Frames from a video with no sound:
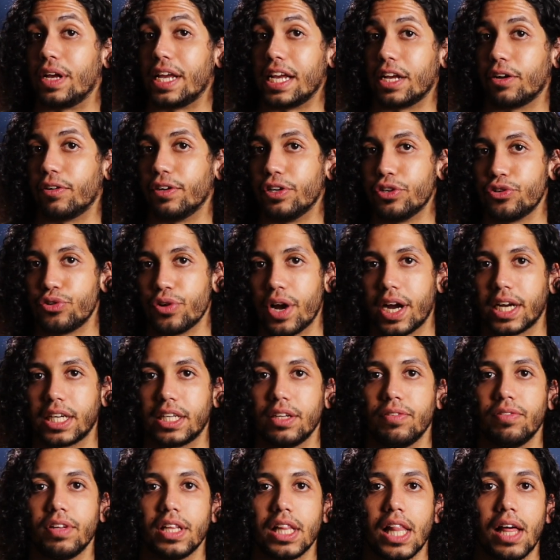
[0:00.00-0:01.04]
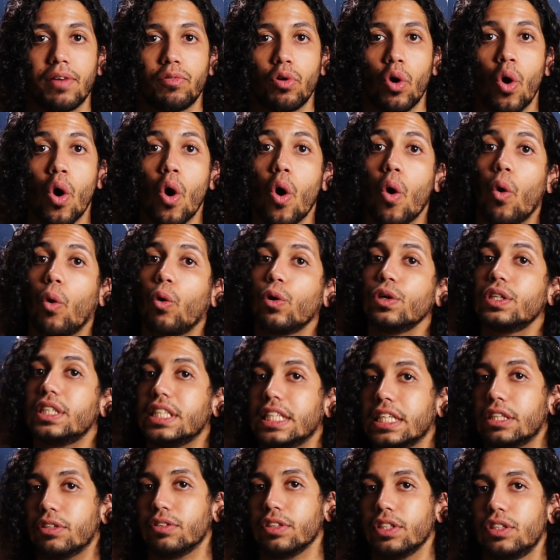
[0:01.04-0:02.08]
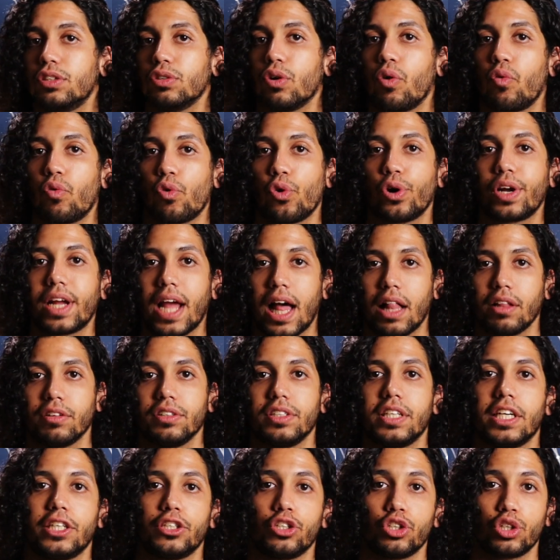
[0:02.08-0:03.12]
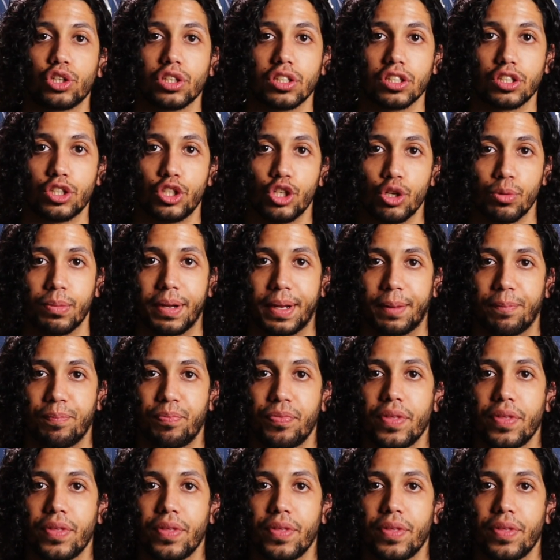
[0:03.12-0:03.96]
increase your activity level or decrease the overall calories that you're consuming.